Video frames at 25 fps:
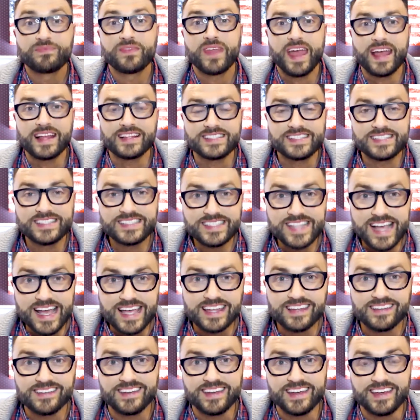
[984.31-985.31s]
And
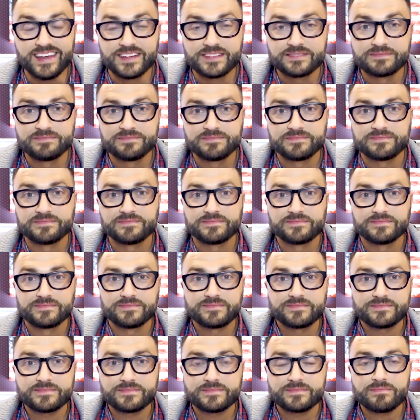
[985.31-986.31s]
secondly,
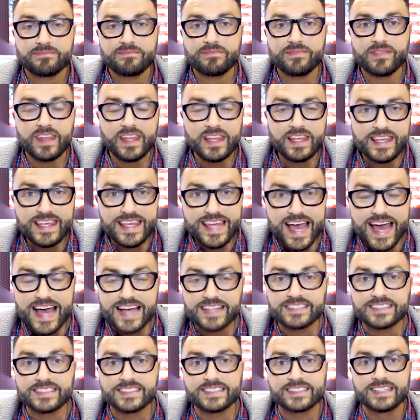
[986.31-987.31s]

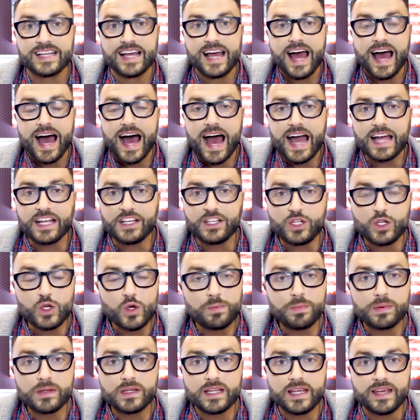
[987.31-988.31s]
yes, I do
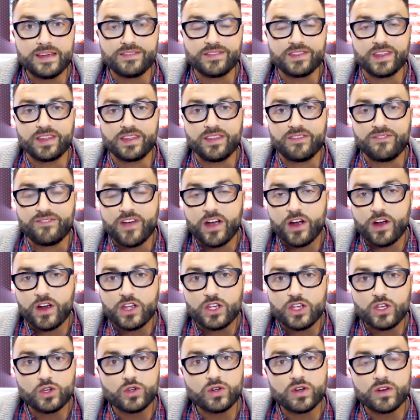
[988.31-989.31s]
believe that the very
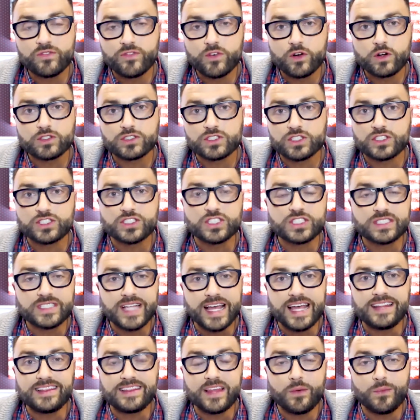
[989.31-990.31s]
universal
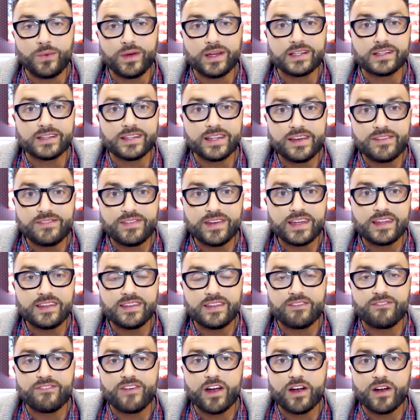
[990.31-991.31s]
state that we live in,
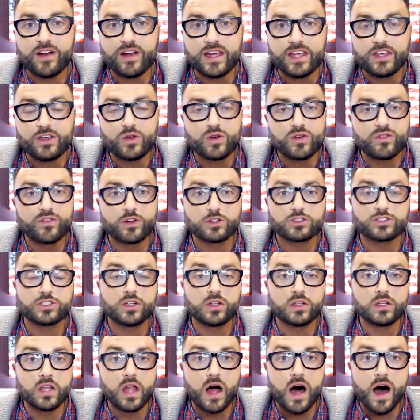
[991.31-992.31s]
the very
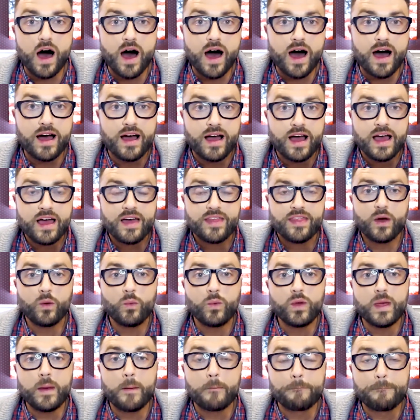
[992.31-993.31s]
universal law that
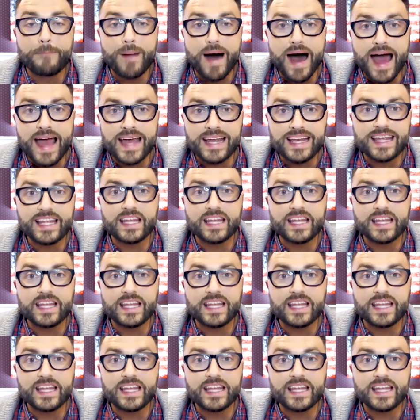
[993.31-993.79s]
we abide